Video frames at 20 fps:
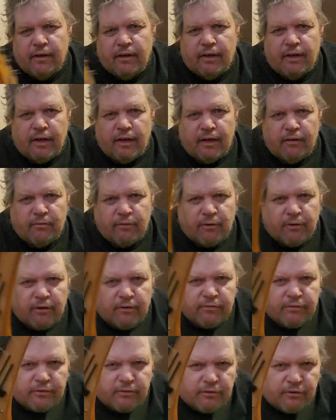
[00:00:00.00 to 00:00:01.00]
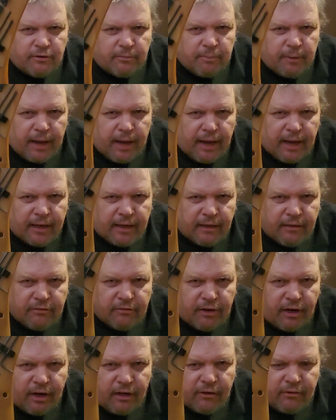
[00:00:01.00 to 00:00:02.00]
and of course the tool pack and the
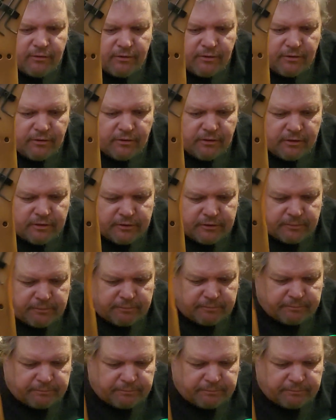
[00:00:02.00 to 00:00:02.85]
shallow tuners.